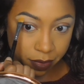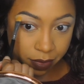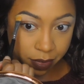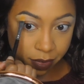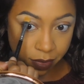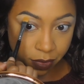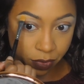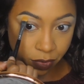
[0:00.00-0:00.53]

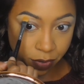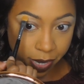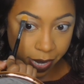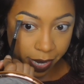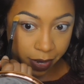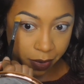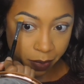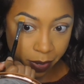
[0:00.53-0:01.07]
too
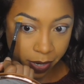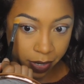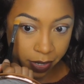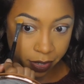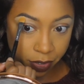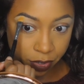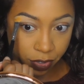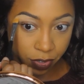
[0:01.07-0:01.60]
drag
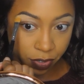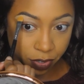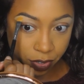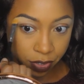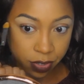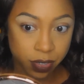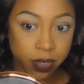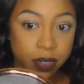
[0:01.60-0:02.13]
queenish.
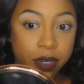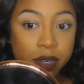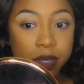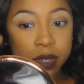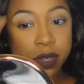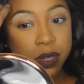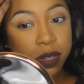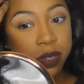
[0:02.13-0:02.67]

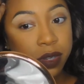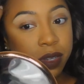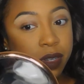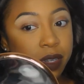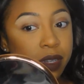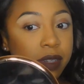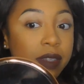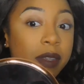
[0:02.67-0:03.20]

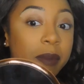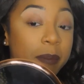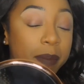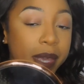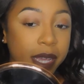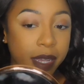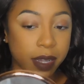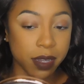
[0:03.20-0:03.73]
To
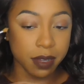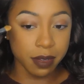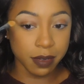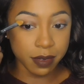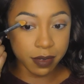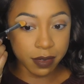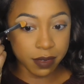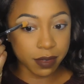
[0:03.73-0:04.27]
me,
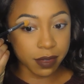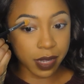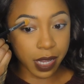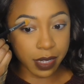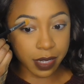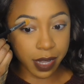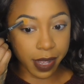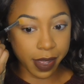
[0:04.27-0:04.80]

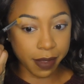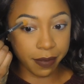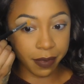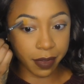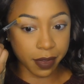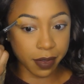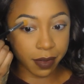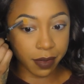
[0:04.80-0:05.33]
that's how I
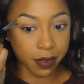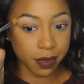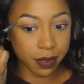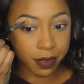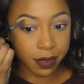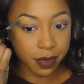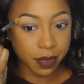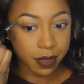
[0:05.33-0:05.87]
feel.
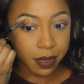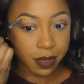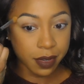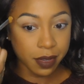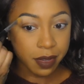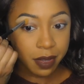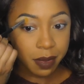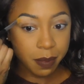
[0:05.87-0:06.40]

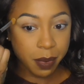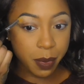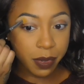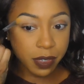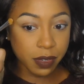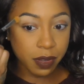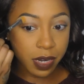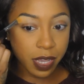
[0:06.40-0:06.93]
But we're
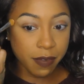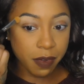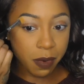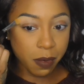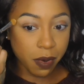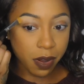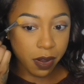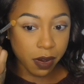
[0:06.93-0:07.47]
just going to give it a
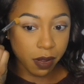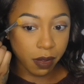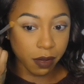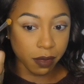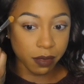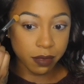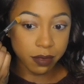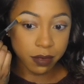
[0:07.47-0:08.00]

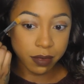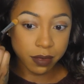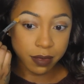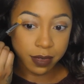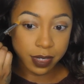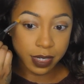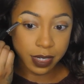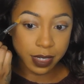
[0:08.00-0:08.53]
whirl.
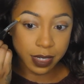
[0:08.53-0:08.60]
Let's